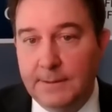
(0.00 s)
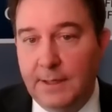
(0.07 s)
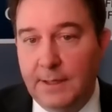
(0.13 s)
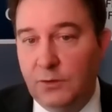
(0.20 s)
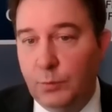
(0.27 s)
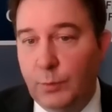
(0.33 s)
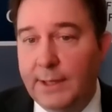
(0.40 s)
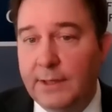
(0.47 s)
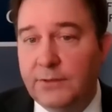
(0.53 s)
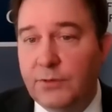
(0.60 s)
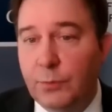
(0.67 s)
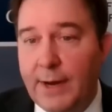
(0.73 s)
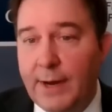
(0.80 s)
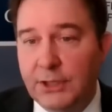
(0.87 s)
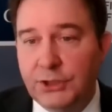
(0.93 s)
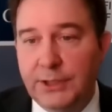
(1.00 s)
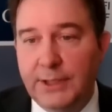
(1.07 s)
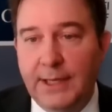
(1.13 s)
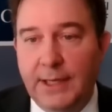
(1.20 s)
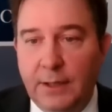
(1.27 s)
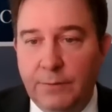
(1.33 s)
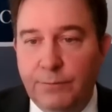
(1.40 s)
as well as the
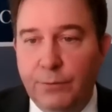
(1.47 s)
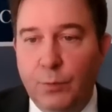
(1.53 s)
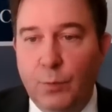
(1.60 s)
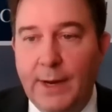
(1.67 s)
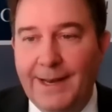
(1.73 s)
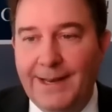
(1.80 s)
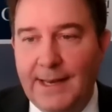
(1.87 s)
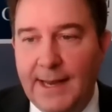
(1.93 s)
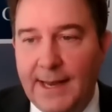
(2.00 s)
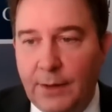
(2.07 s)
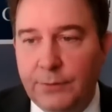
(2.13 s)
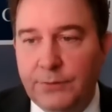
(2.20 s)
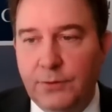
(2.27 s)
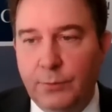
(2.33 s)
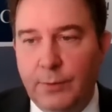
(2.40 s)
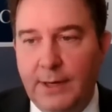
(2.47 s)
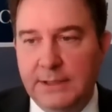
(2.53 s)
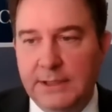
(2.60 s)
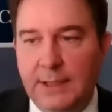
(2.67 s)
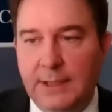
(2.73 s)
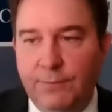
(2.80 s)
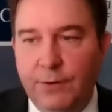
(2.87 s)
rationale for why now is the right
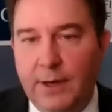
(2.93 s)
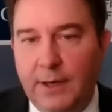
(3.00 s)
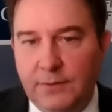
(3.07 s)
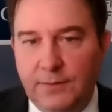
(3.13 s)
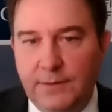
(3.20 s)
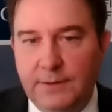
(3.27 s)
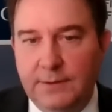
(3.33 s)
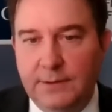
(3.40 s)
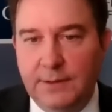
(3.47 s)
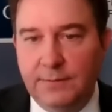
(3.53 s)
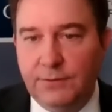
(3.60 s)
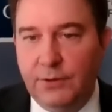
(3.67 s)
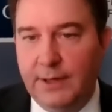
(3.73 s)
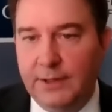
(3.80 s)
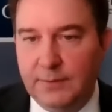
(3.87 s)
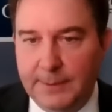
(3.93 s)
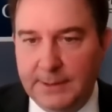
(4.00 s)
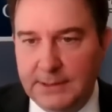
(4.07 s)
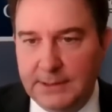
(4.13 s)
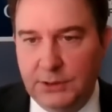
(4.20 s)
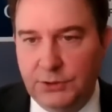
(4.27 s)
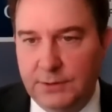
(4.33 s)
time for OSFI to lift our
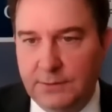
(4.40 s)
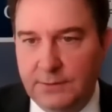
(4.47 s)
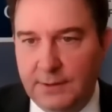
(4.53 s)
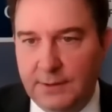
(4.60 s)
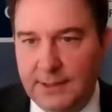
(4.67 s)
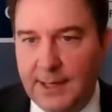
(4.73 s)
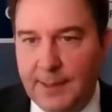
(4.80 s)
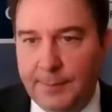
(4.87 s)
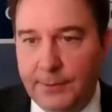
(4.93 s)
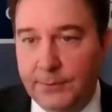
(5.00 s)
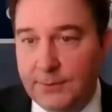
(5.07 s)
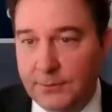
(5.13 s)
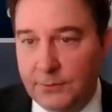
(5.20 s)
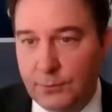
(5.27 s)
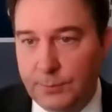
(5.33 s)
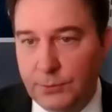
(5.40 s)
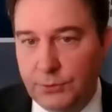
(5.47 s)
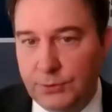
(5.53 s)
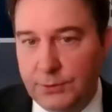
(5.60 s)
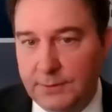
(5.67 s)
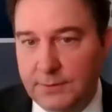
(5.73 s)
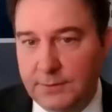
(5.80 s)
expectations of capital
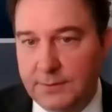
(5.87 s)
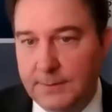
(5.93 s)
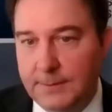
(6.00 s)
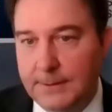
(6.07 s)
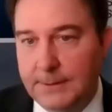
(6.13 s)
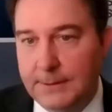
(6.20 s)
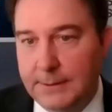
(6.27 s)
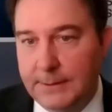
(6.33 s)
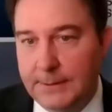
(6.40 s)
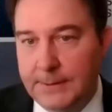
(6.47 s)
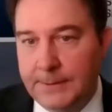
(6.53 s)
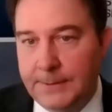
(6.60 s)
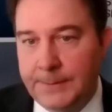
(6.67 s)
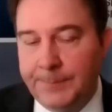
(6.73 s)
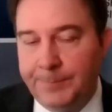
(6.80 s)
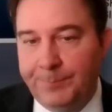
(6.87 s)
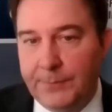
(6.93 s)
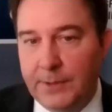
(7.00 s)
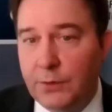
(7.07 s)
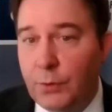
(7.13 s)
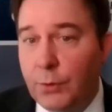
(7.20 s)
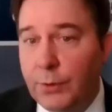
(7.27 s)
distributions.
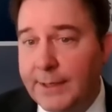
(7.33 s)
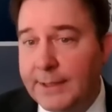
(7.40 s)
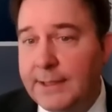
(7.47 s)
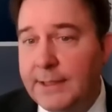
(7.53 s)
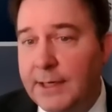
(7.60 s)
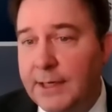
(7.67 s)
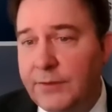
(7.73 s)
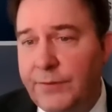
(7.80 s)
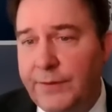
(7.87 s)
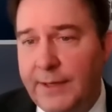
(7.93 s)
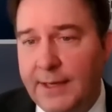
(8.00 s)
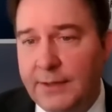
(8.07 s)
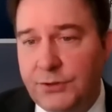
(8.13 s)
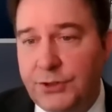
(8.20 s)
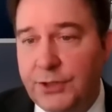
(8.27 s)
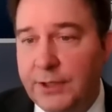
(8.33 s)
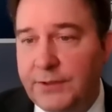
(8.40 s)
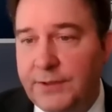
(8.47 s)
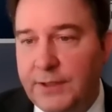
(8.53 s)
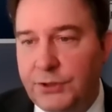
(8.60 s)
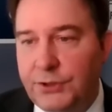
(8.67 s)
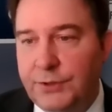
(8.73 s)
Accordingly, OSFI has
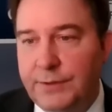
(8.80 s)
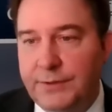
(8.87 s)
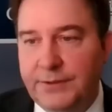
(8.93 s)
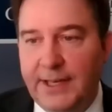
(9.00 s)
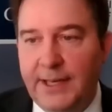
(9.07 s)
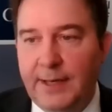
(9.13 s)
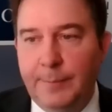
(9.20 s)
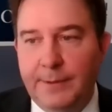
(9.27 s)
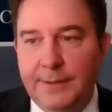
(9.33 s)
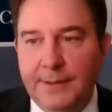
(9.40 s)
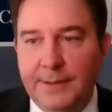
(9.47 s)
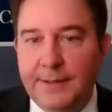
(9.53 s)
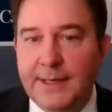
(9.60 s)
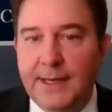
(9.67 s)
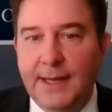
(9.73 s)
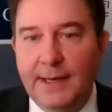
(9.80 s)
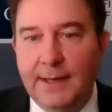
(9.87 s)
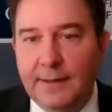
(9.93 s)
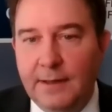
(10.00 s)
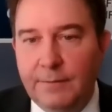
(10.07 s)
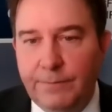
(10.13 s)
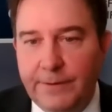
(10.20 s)
just issued a statement indicating
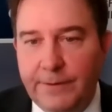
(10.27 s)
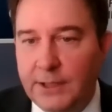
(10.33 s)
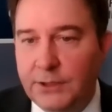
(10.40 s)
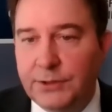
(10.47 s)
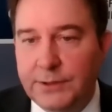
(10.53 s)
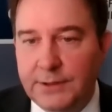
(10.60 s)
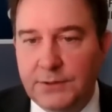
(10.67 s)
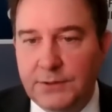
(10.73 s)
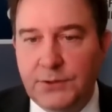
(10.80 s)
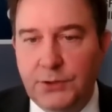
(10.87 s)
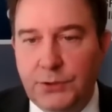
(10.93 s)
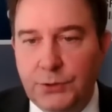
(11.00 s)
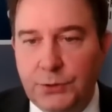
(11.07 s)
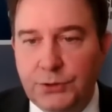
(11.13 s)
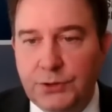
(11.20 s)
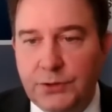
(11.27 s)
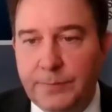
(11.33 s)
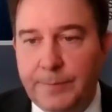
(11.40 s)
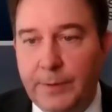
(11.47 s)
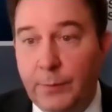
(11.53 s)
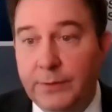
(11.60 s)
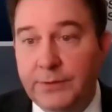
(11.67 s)
that financial
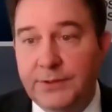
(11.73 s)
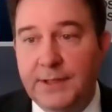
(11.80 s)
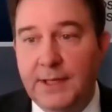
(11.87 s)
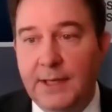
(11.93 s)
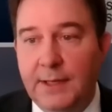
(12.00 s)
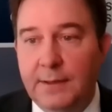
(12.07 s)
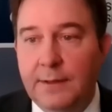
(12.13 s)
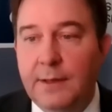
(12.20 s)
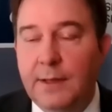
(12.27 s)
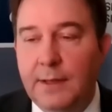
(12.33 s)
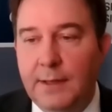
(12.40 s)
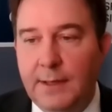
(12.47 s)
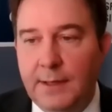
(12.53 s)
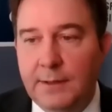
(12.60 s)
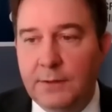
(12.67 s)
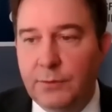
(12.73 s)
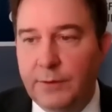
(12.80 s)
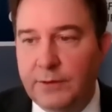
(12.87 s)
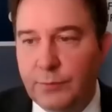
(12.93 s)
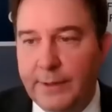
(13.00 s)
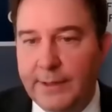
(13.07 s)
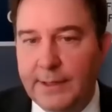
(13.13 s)
institutions may once again
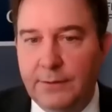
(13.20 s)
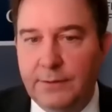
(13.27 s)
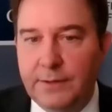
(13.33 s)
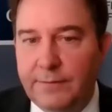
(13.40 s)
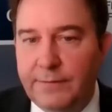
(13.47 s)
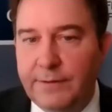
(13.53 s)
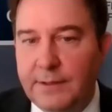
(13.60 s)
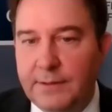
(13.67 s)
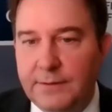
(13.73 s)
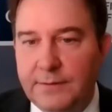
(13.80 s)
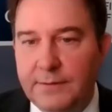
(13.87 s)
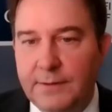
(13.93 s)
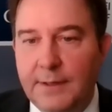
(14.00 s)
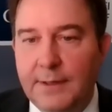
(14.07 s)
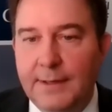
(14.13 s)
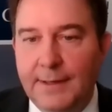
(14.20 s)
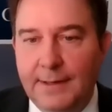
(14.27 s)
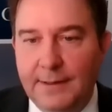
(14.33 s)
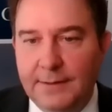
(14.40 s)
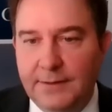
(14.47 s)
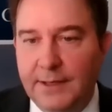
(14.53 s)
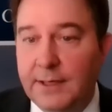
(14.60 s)
increase regular dividends and
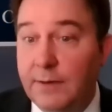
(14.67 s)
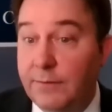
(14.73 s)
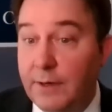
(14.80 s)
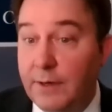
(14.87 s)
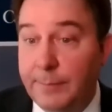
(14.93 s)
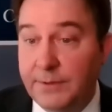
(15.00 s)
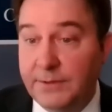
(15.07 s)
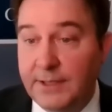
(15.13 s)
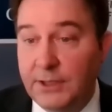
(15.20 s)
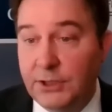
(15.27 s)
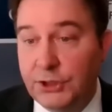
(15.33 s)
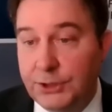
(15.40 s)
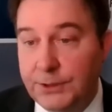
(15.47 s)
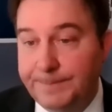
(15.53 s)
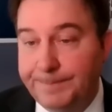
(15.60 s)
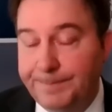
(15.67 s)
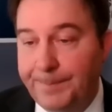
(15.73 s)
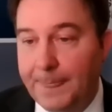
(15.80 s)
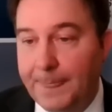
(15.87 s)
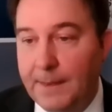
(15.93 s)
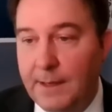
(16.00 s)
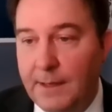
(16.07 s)
executive compensation.
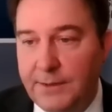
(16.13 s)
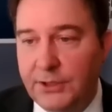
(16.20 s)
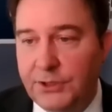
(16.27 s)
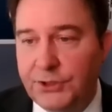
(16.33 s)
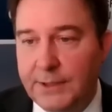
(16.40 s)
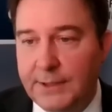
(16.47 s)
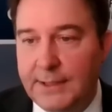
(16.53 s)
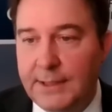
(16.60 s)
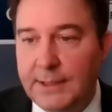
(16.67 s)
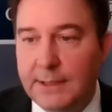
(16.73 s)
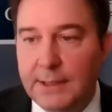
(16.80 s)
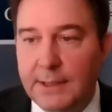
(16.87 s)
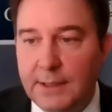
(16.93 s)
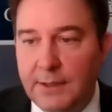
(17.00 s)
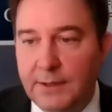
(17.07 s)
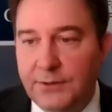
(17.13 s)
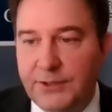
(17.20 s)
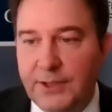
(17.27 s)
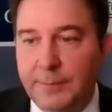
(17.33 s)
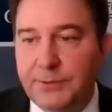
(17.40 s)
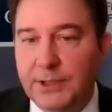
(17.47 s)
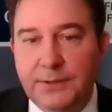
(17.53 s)
Additionally,
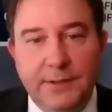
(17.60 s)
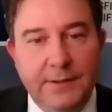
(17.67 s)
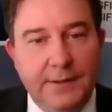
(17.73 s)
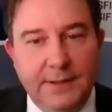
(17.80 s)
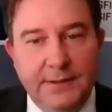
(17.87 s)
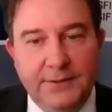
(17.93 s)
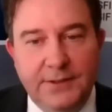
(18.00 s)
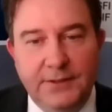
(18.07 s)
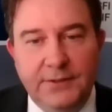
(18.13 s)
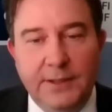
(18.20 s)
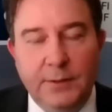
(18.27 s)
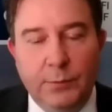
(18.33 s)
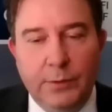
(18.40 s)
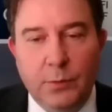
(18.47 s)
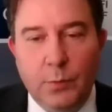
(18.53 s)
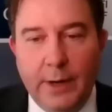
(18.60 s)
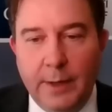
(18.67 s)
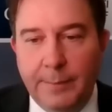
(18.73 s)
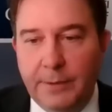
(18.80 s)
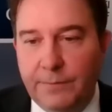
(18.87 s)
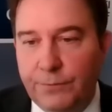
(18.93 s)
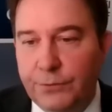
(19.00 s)
subject to the existing
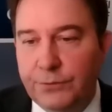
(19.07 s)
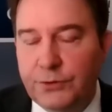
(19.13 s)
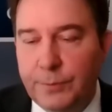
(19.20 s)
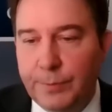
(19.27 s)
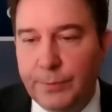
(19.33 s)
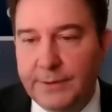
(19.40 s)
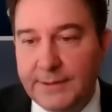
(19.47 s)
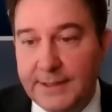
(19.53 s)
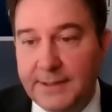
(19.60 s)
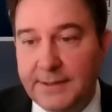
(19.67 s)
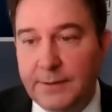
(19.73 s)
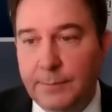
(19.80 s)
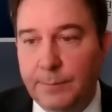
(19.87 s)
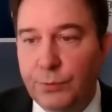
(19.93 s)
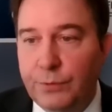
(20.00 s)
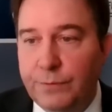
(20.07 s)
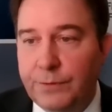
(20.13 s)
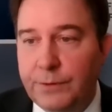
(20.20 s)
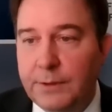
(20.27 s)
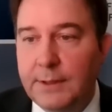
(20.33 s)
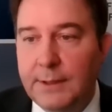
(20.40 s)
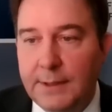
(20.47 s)
requirement for superintendent
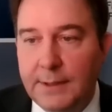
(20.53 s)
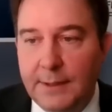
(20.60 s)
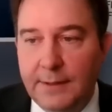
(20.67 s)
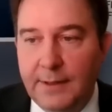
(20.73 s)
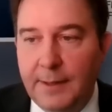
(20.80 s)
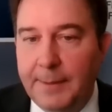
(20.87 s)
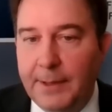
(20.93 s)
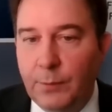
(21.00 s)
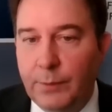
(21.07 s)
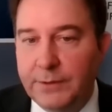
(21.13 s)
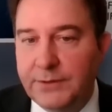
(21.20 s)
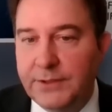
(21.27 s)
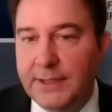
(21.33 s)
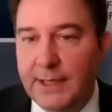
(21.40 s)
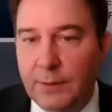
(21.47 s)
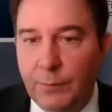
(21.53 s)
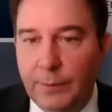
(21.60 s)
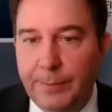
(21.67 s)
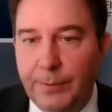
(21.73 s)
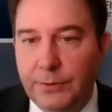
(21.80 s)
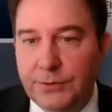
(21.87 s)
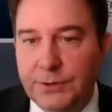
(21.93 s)
approval, they may once again
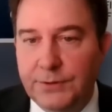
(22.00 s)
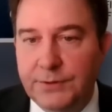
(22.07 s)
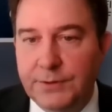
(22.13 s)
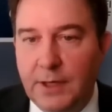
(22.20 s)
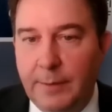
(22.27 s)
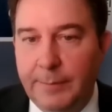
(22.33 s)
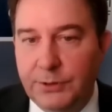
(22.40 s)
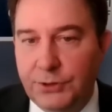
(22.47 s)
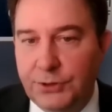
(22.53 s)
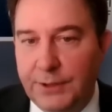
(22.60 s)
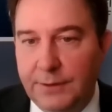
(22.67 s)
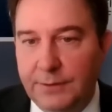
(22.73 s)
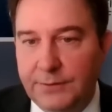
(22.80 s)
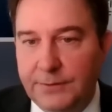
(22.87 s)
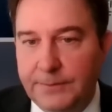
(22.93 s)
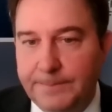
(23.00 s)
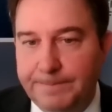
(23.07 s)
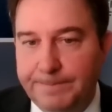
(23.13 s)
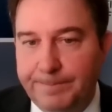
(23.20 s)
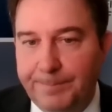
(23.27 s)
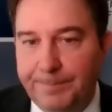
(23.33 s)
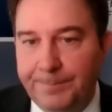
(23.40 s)
repurchase common shares.
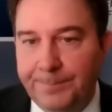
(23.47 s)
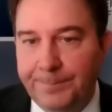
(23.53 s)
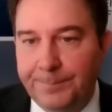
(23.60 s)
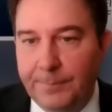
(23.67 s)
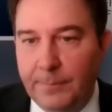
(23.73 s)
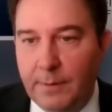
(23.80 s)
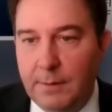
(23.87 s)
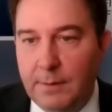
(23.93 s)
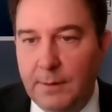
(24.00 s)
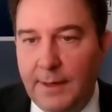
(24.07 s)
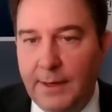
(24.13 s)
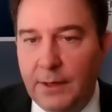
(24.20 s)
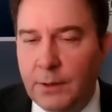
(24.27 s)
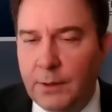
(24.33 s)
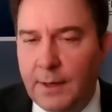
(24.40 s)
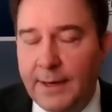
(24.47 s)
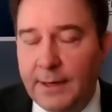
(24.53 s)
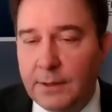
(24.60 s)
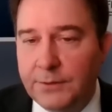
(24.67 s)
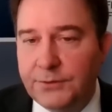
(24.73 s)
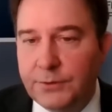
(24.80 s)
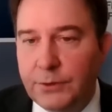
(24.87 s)
I
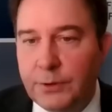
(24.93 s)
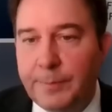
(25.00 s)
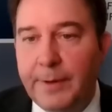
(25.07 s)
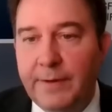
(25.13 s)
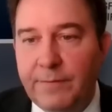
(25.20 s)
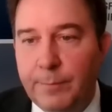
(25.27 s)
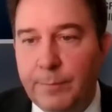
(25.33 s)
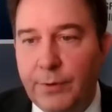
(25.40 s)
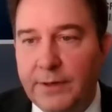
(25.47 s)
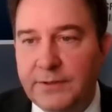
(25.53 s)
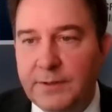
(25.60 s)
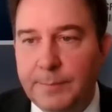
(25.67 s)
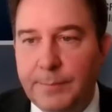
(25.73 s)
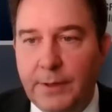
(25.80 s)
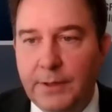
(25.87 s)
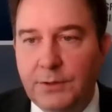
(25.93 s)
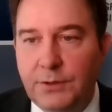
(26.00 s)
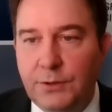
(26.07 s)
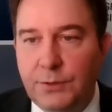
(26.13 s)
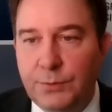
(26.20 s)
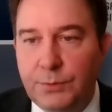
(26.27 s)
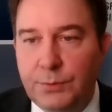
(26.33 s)
also hope I've impressed upon
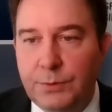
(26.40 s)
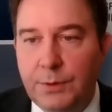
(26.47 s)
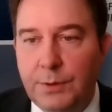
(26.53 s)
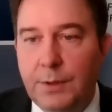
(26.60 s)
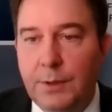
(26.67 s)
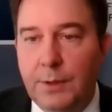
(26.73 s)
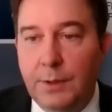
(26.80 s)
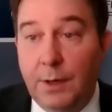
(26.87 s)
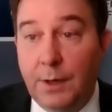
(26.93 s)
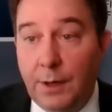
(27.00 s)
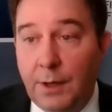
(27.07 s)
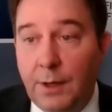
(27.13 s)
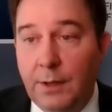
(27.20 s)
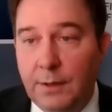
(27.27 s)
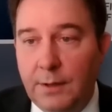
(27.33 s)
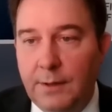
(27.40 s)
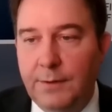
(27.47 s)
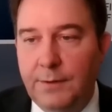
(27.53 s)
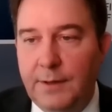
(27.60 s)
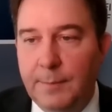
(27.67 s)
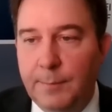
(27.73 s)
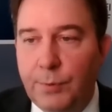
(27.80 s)
you all
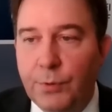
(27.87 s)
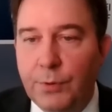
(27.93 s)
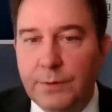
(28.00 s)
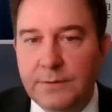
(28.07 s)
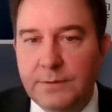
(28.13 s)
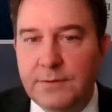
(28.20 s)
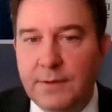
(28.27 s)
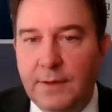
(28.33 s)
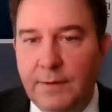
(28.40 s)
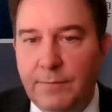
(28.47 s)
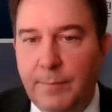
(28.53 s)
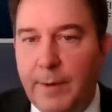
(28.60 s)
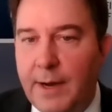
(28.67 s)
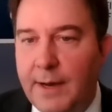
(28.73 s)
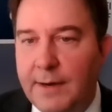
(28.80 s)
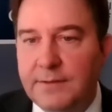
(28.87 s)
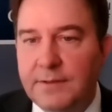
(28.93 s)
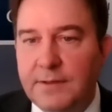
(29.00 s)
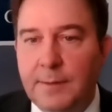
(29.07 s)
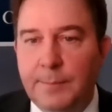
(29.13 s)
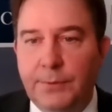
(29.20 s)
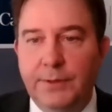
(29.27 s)
the importance of modest,
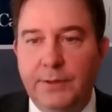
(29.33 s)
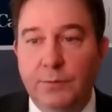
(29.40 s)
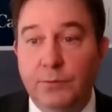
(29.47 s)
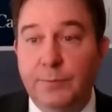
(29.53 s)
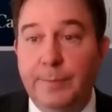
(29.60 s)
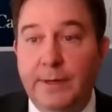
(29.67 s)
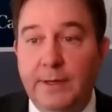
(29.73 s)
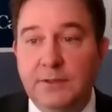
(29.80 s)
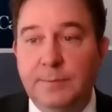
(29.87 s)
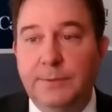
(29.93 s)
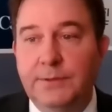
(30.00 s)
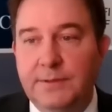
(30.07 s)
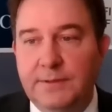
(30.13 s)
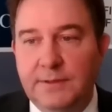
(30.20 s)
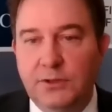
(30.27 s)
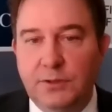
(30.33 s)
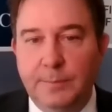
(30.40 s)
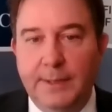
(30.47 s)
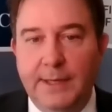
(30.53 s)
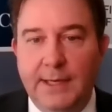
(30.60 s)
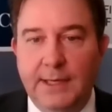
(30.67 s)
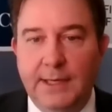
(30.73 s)
humble, and responsible
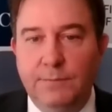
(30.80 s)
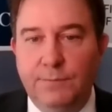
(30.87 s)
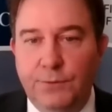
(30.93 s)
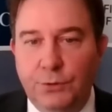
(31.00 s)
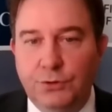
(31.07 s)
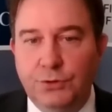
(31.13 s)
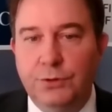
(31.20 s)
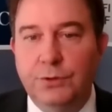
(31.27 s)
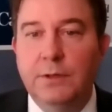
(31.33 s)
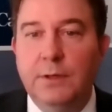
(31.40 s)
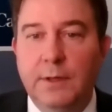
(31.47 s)
decision-making in future